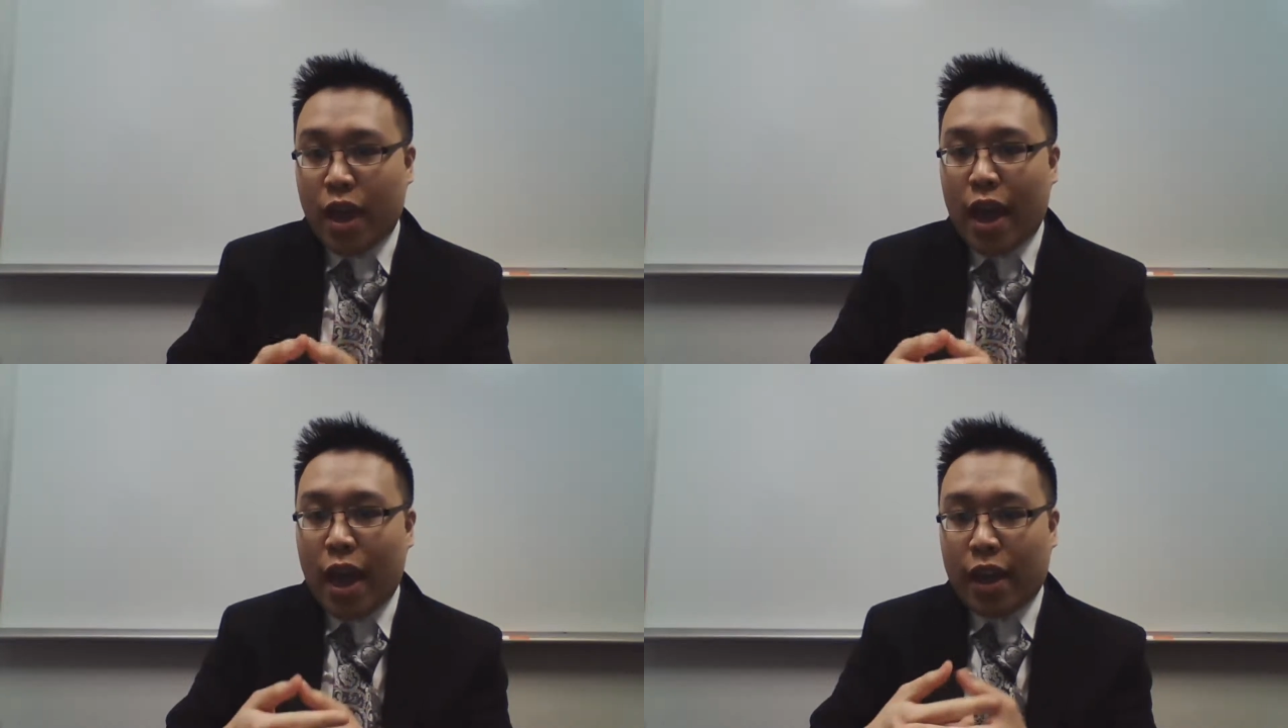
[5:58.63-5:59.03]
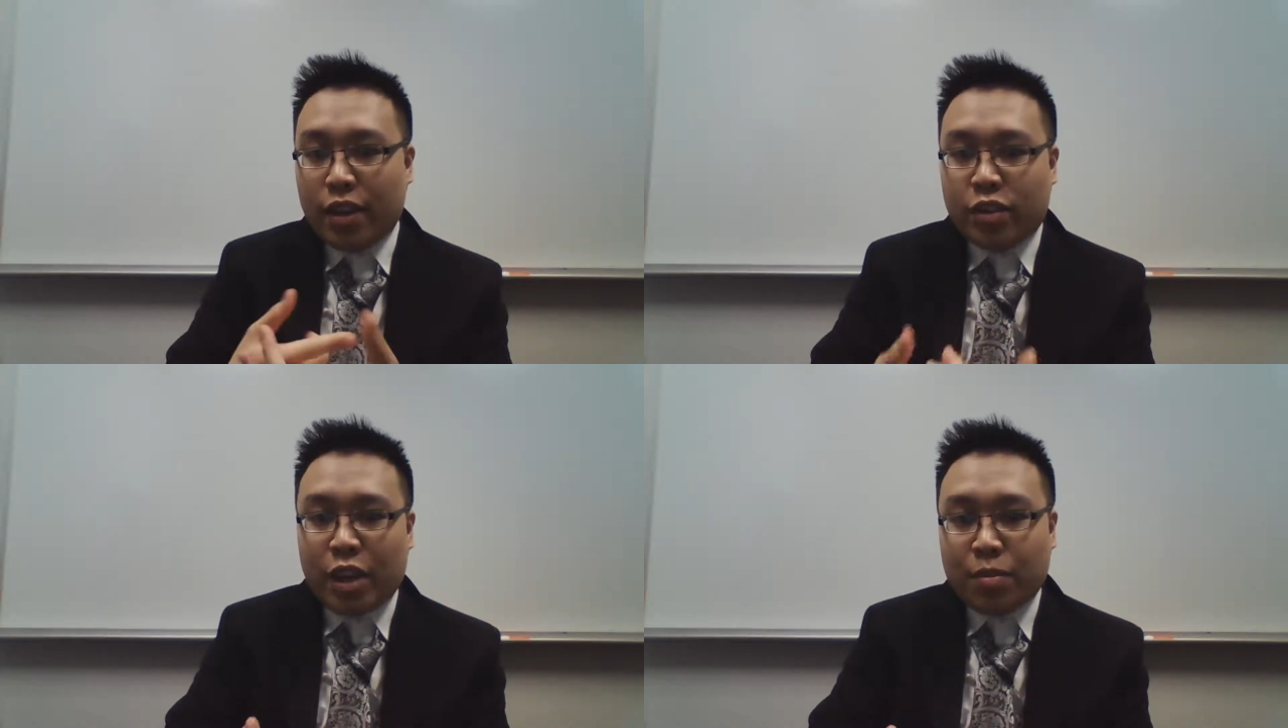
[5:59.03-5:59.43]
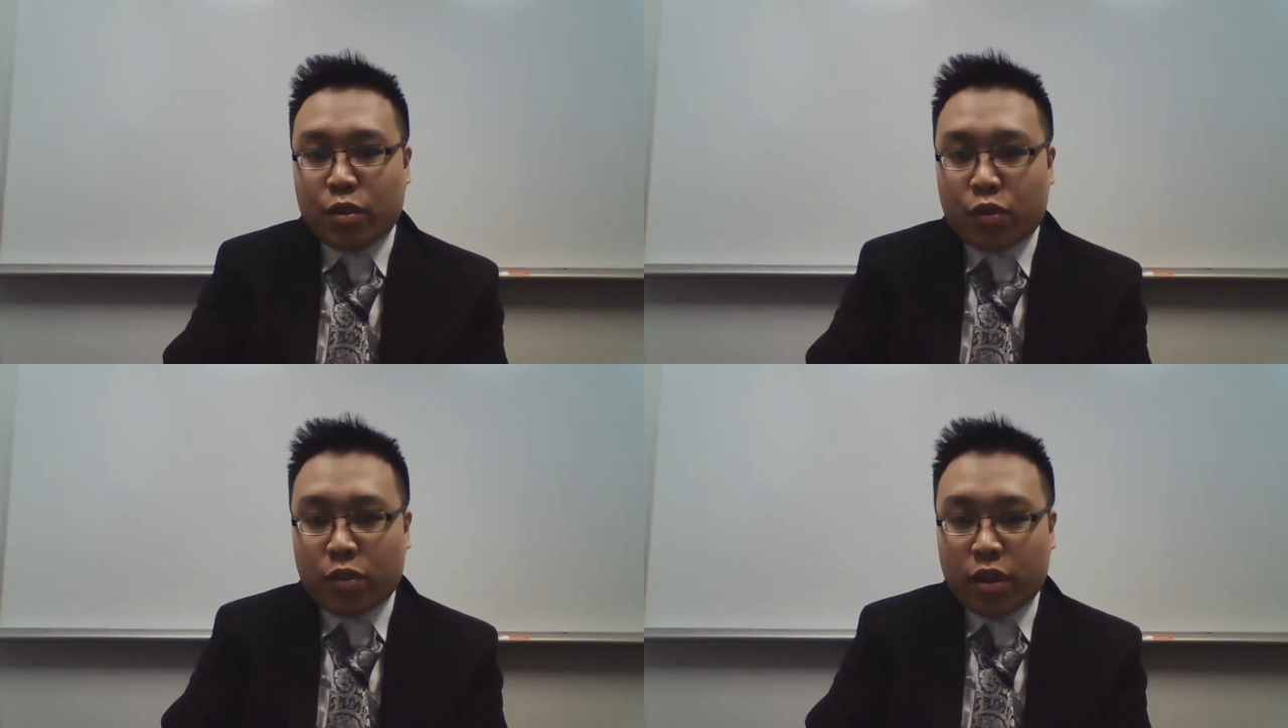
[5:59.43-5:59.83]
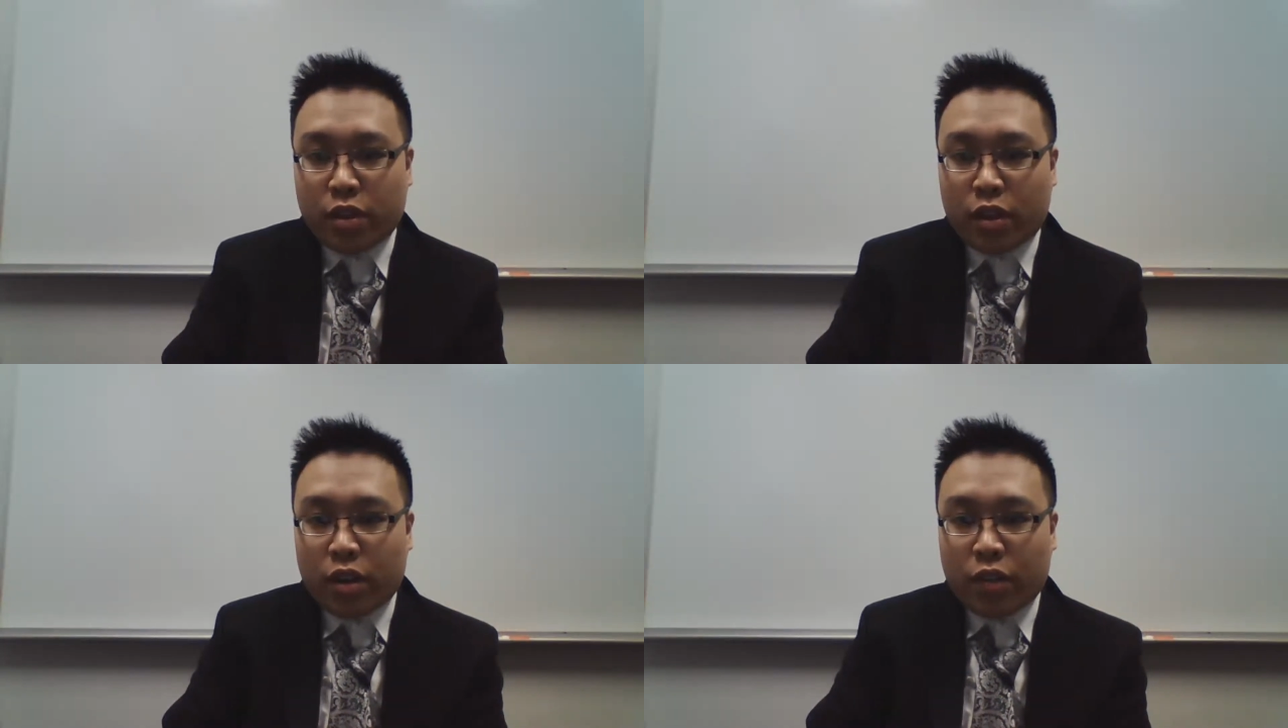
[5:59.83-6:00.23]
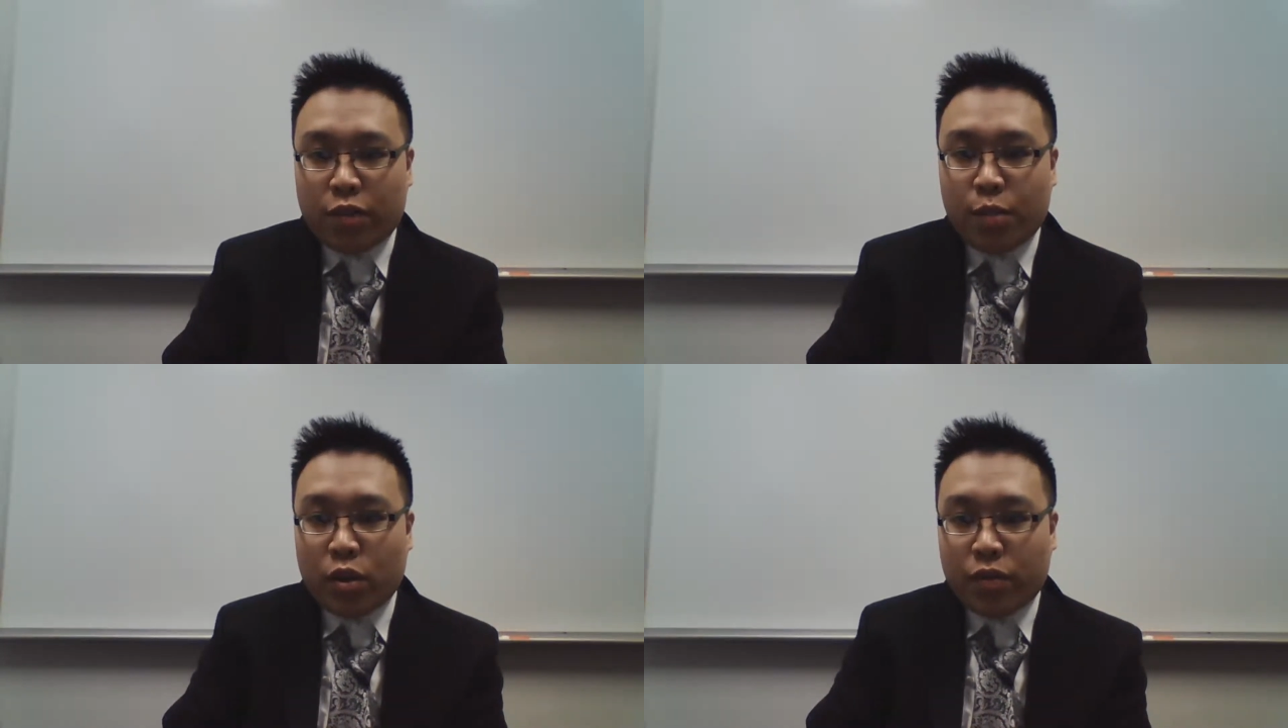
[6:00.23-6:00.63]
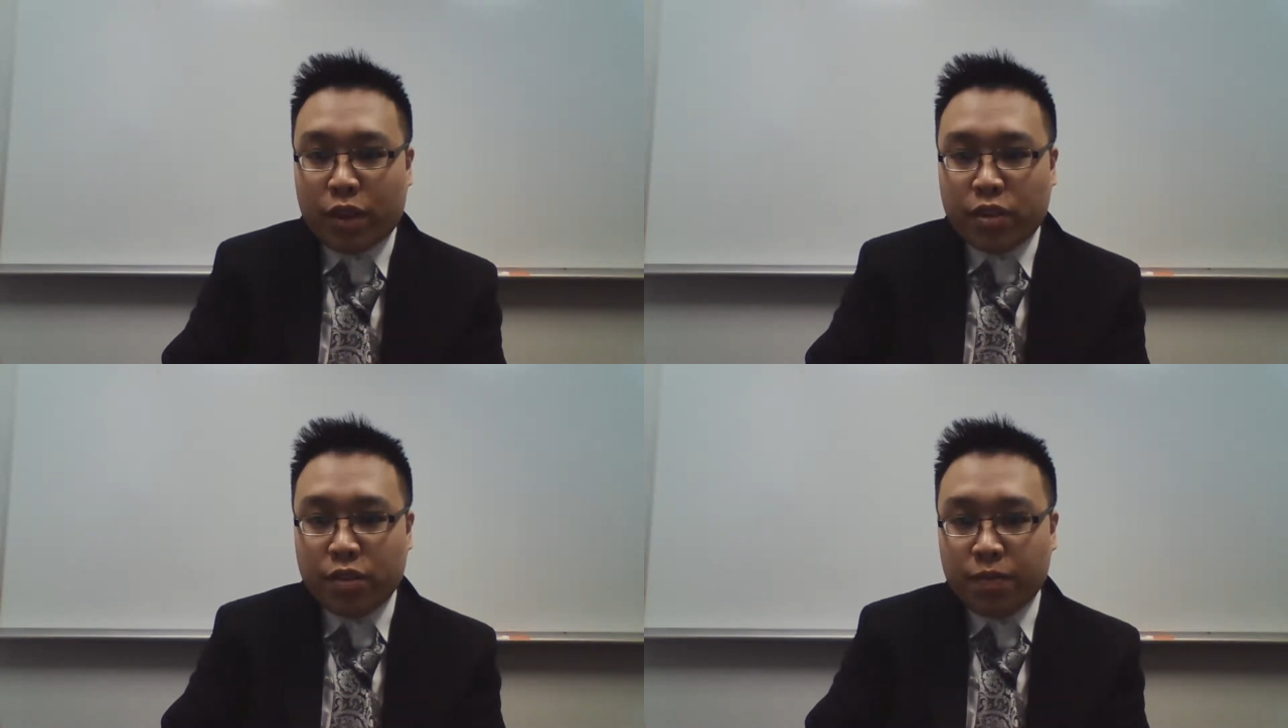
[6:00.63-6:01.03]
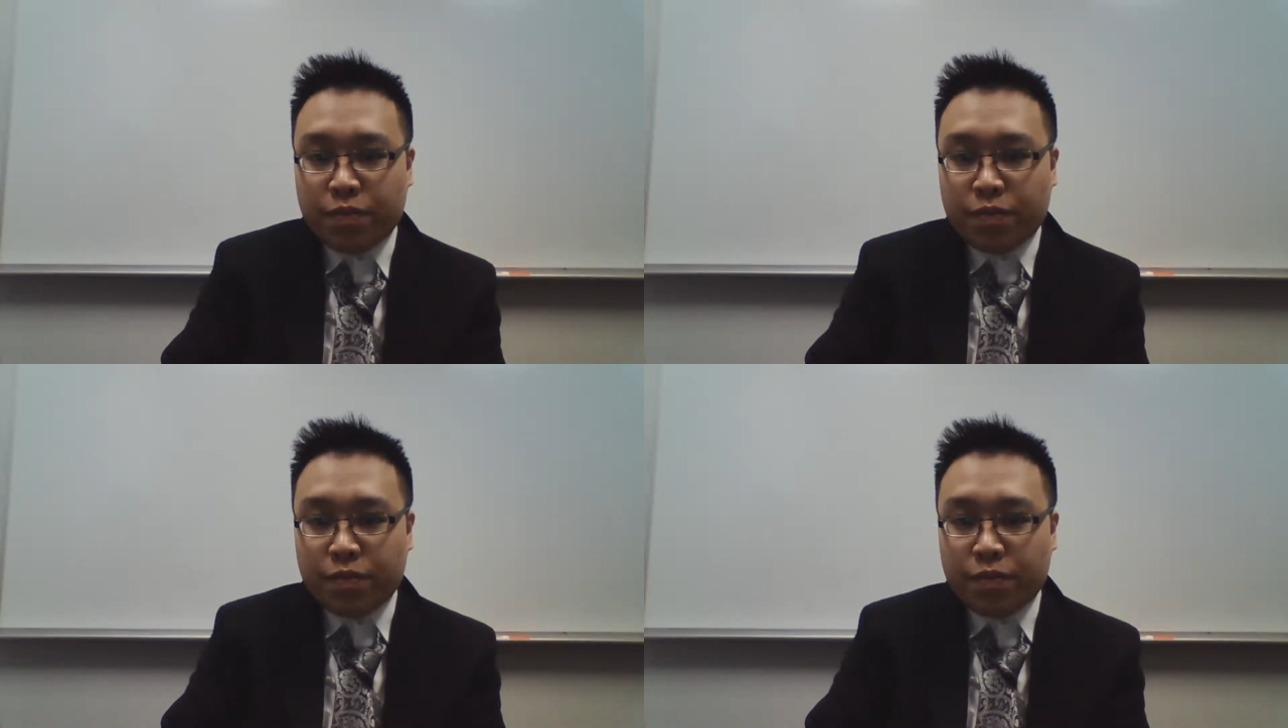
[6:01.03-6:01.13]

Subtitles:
and Chapter 3 of Motivation.